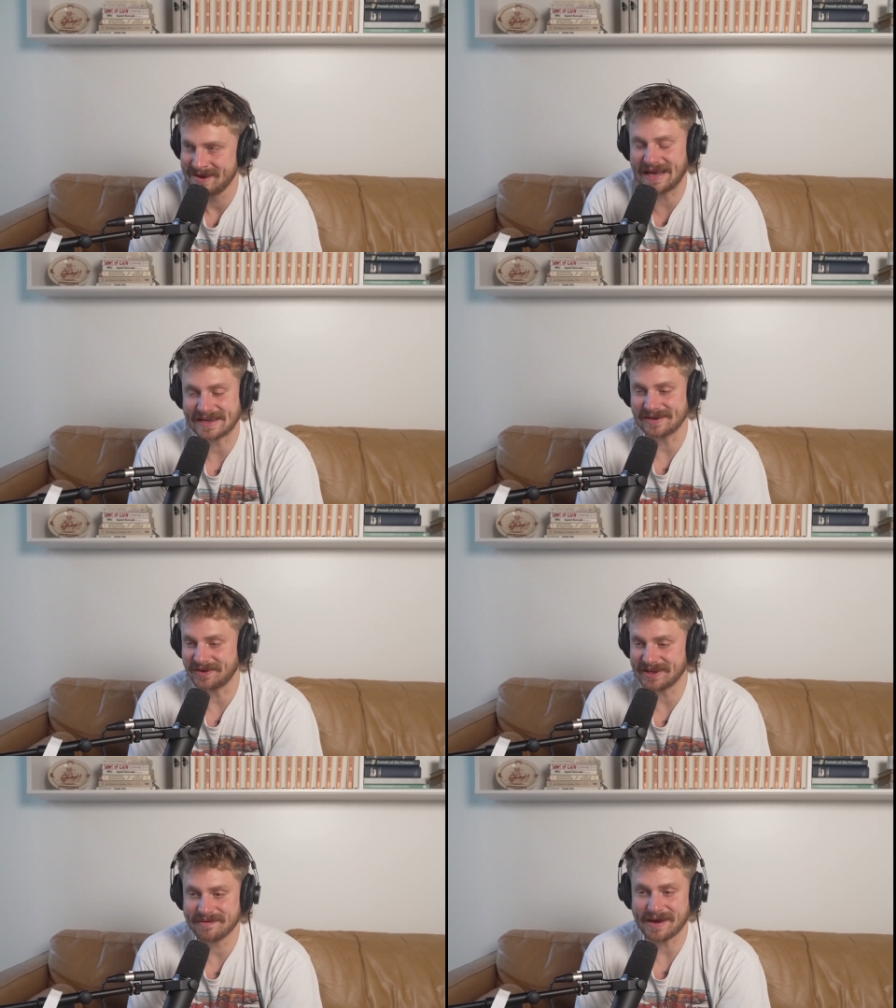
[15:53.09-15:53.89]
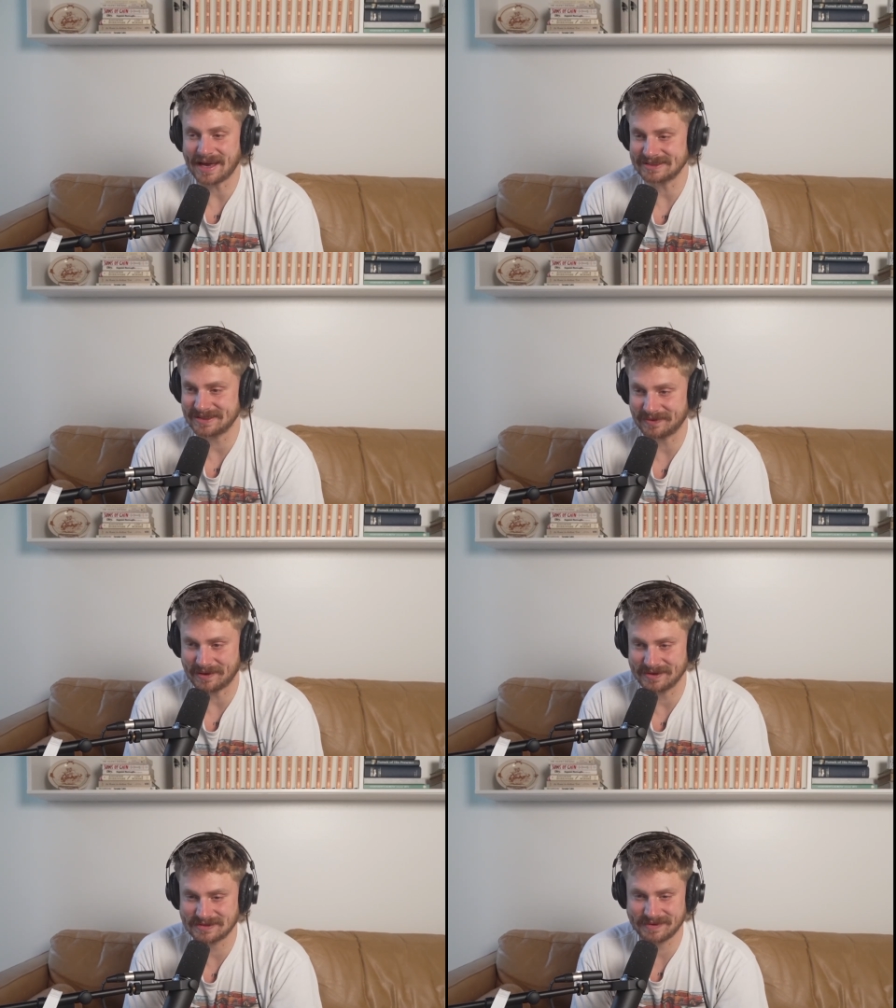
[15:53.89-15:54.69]
And I can only imagine
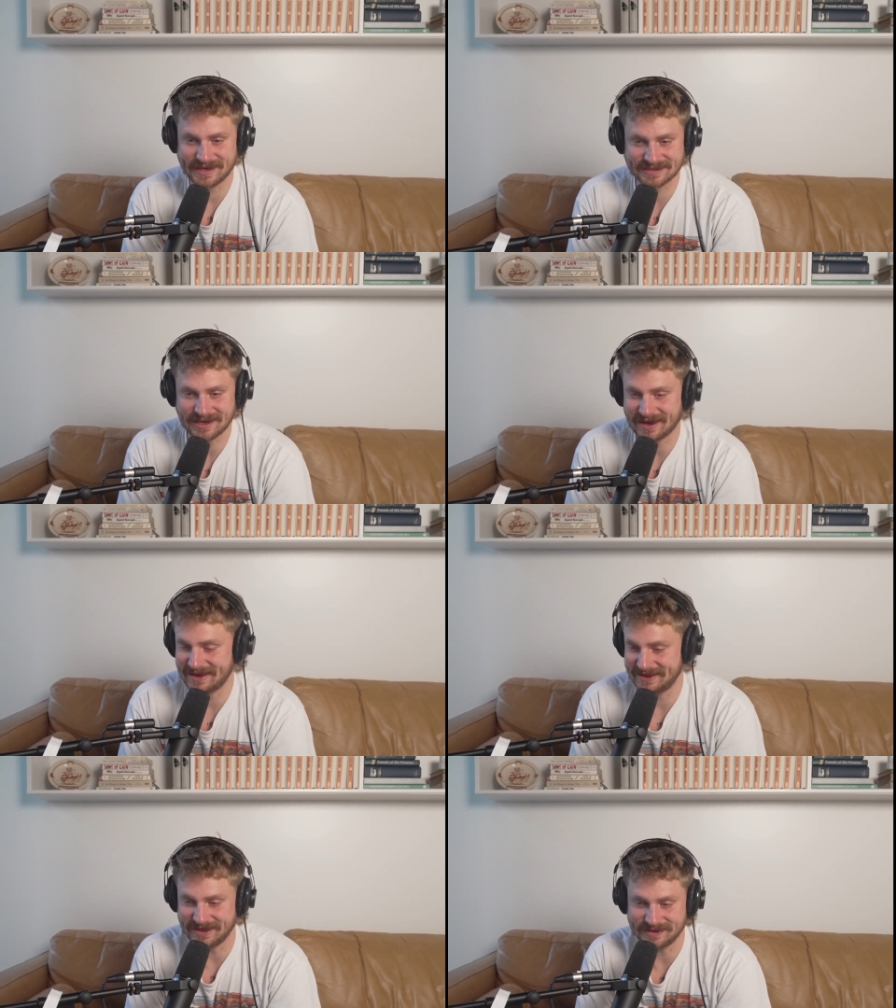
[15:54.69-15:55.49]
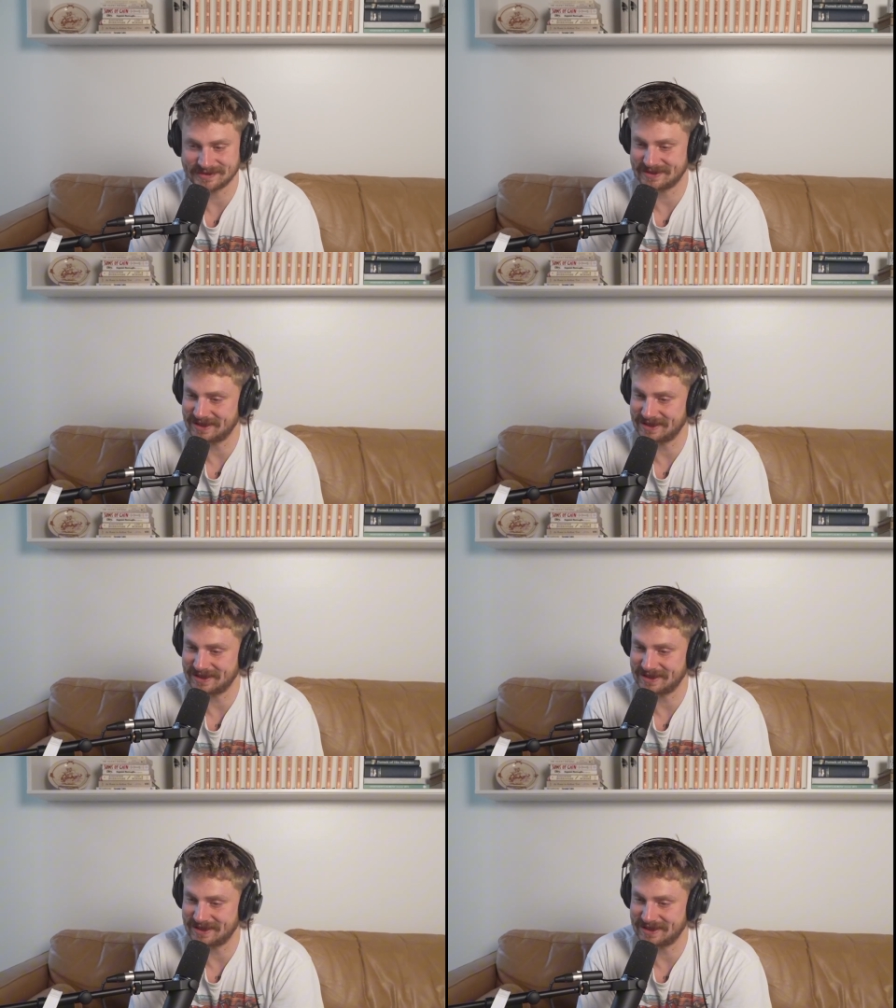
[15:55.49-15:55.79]
what was being taught in those